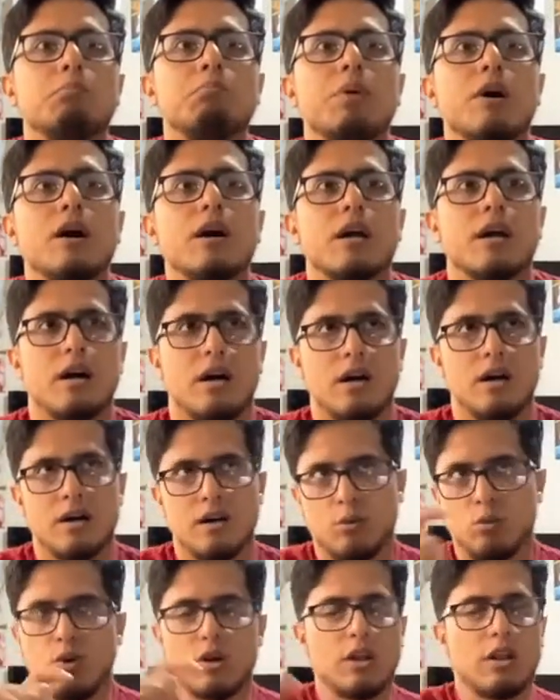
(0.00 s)
But
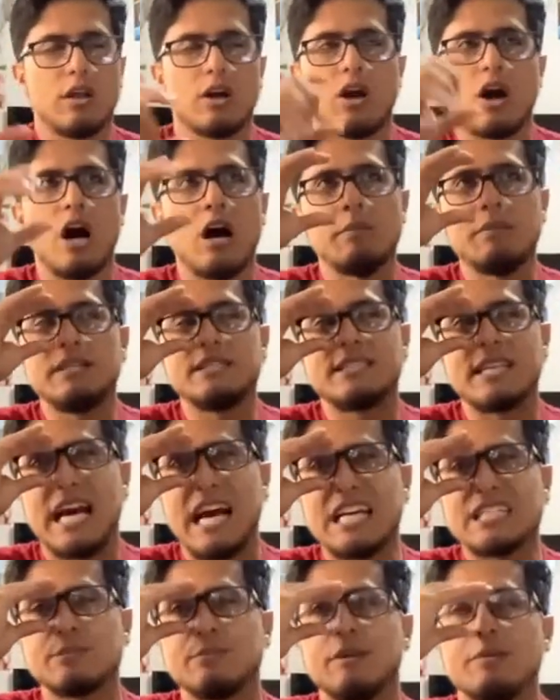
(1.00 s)
one of the comments
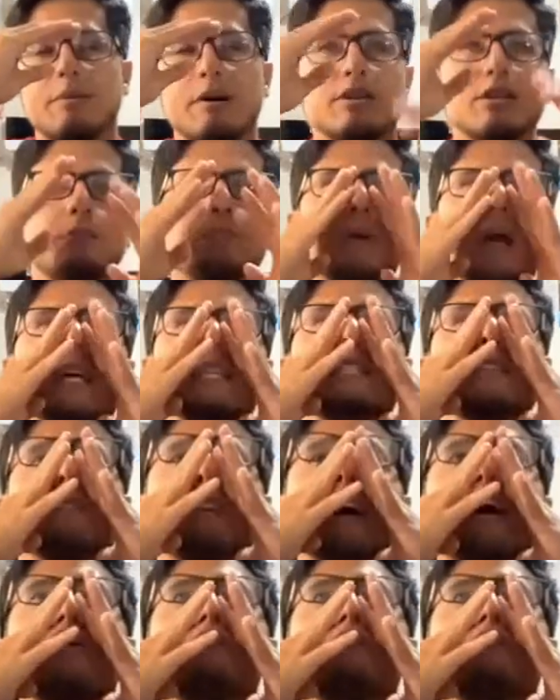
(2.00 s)
asked me about the price of